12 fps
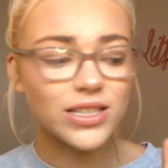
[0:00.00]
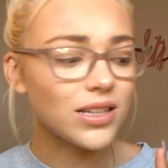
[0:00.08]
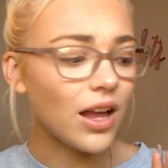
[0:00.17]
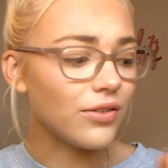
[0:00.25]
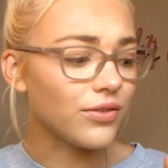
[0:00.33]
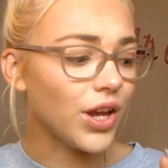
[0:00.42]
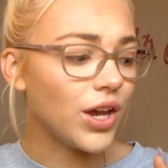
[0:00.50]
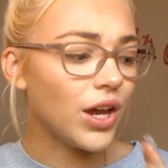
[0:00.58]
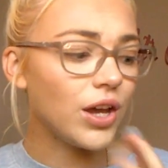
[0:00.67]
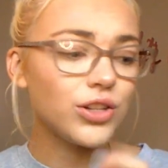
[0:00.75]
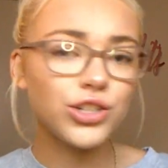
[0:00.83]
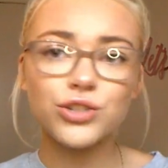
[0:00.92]
stuff,
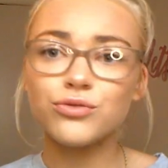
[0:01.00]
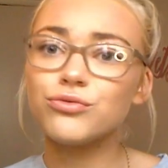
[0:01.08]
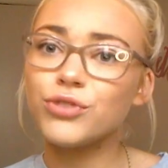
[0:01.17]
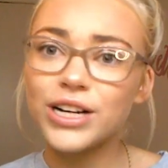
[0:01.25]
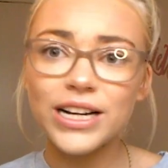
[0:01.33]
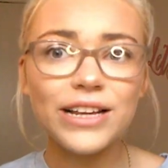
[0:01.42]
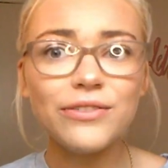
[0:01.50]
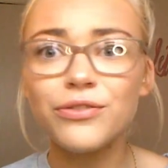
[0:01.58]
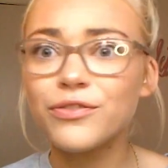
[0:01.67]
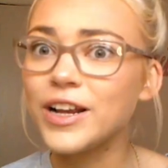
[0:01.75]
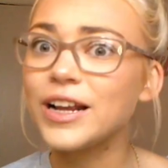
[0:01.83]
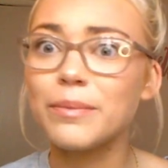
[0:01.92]
just really
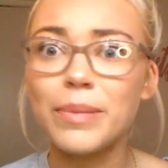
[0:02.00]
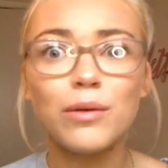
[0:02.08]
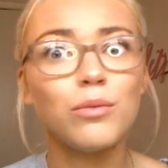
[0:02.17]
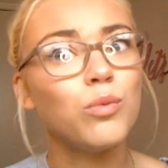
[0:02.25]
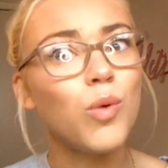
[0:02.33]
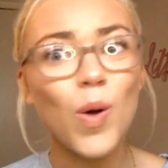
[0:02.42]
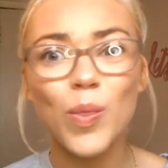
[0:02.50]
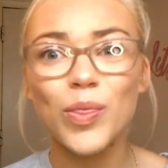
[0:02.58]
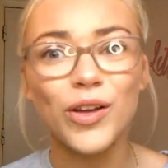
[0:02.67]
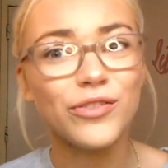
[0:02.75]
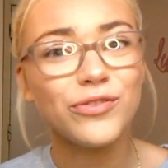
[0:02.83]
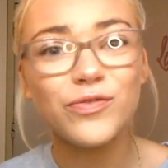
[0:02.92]
think about what
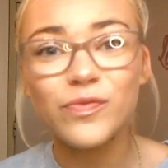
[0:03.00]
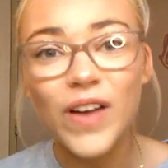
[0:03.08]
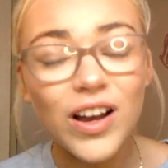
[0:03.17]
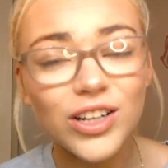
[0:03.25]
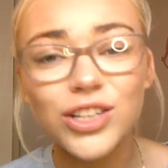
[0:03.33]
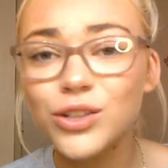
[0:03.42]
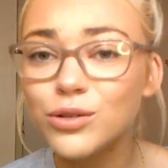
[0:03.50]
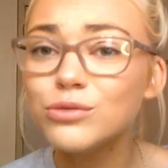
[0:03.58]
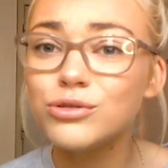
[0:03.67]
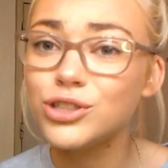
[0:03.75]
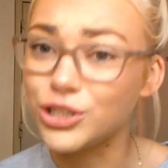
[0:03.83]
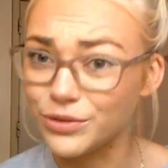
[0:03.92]
the fuck you're
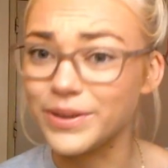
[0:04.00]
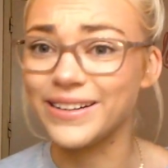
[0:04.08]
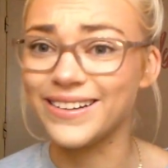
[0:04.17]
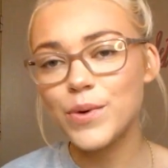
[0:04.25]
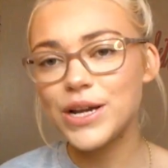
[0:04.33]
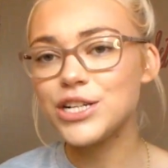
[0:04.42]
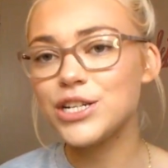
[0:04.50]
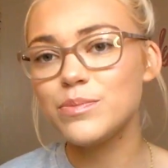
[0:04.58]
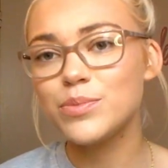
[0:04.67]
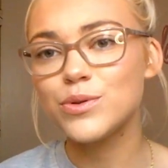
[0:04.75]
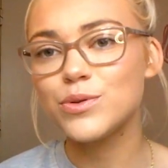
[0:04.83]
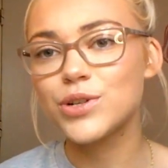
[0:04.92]
doing. Ouija
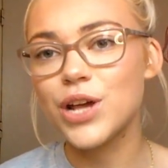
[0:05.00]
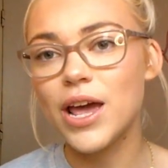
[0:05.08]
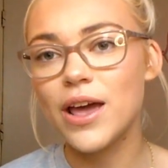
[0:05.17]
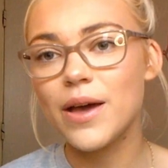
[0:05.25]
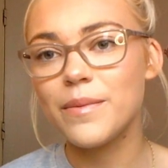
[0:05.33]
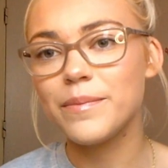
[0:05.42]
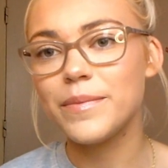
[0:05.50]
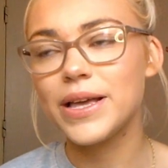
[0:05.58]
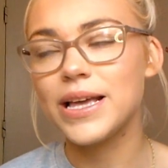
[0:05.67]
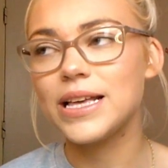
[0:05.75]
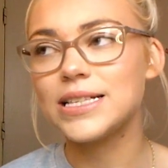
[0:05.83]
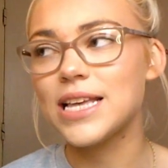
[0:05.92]
board
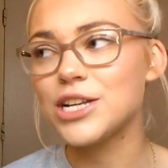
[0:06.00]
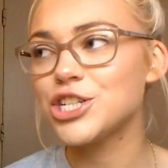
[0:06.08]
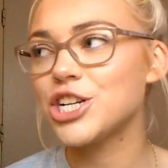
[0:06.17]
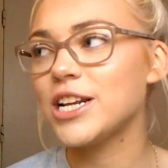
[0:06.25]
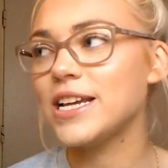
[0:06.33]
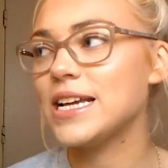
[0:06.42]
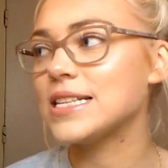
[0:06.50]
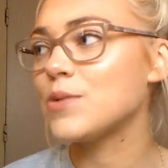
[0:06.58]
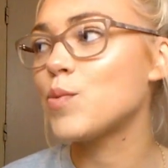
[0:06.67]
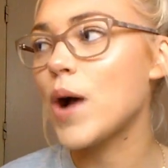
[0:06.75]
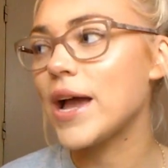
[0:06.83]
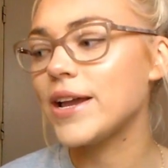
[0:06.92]
essentially is a
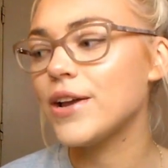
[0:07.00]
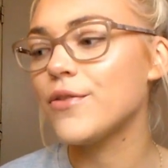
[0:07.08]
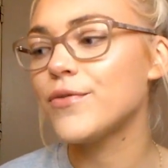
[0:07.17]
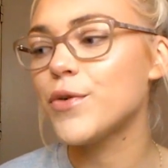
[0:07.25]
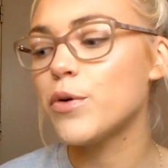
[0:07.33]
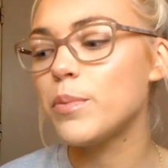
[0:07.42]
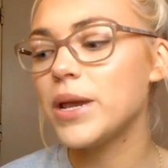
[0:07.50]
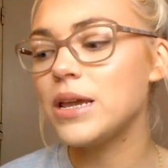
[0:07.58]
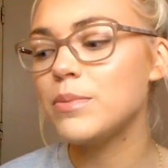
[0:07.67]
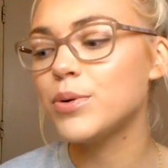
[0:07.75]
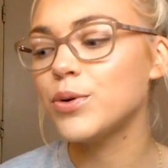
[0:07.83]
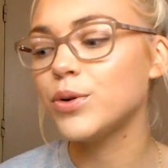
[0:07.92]
way for
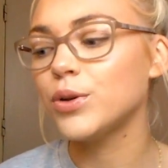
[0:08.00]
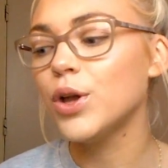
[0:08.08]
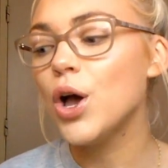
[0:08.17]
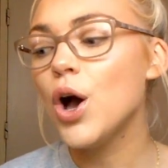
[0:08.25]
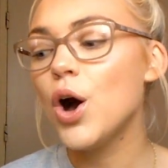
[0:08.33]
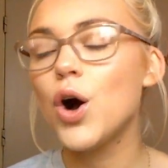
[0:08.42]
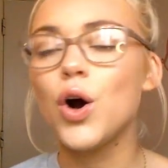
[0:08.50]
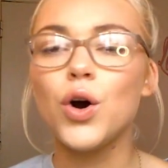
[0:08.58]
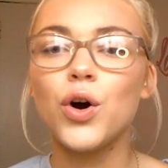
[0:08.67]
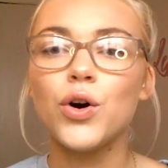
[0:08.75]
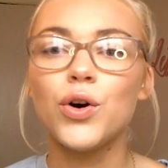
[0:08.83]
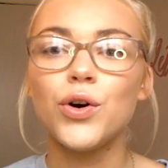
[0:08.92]
people
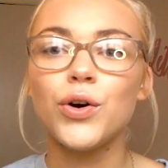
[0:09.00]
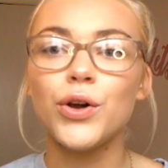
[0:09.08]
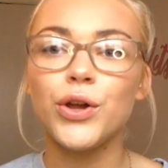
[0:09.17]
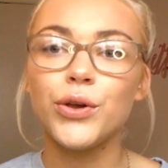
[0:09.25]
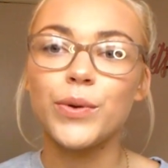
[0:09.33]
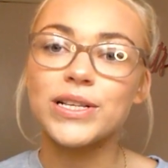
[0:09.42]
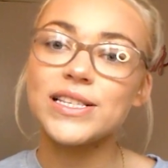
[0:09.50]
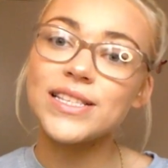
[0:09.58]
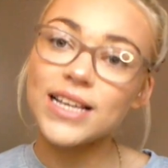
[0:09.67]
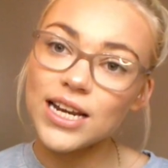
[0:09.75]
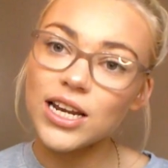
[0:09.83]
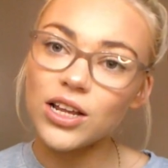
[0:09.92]
who are
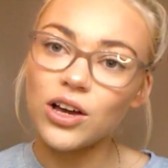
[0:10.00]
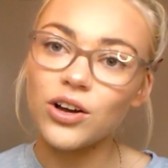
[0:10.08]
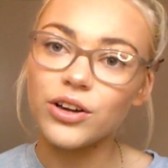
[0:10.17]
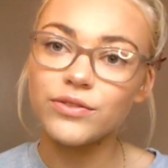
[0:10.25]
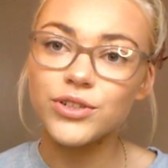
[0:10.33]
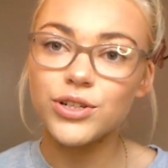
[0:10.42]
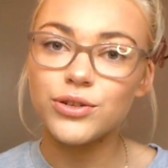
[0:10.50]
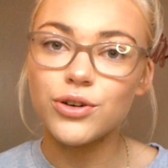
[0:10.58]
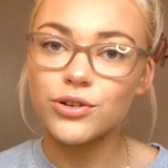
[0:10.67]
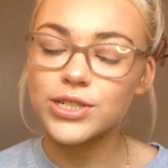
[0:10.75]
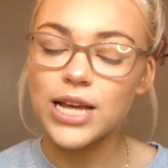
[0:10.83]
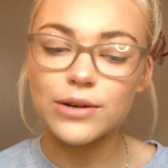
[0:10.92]
still alive to
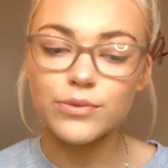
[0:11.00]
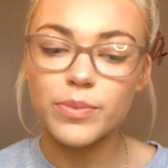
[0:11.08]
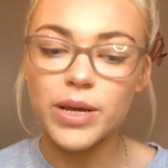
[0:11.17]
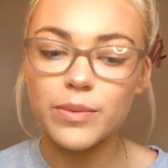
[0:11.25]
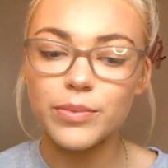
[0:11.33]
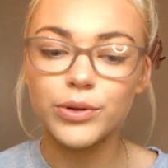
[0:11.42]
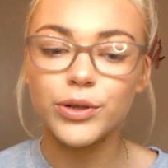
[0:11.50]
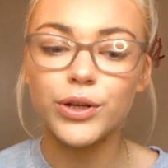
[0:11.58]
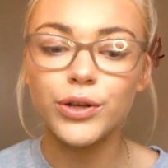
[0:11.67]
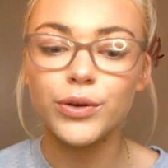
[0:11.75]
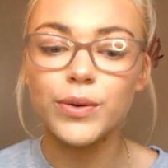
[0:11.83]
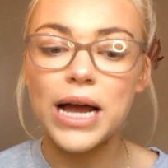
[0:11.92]
contact with people
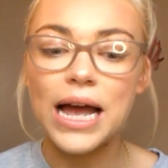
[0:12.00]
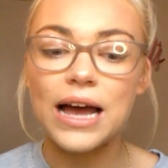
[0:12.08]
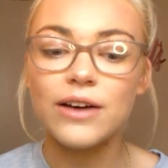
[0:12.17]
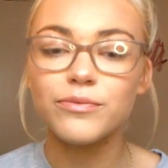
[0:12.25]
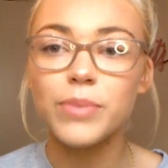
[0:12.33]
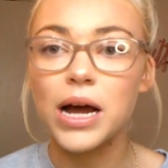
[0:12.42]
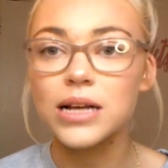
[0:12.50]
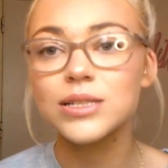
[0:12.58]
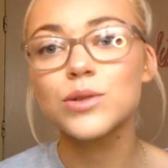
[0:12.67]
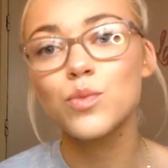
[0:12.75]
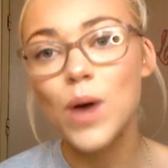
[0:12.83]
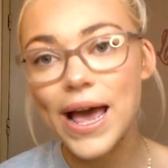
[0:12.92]
who have
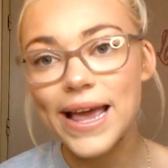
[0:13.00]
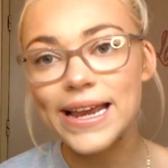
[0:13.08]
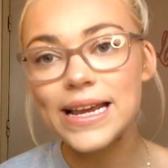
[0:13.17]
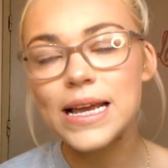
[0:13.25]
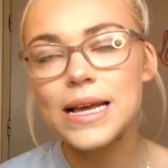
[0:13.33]
passed away,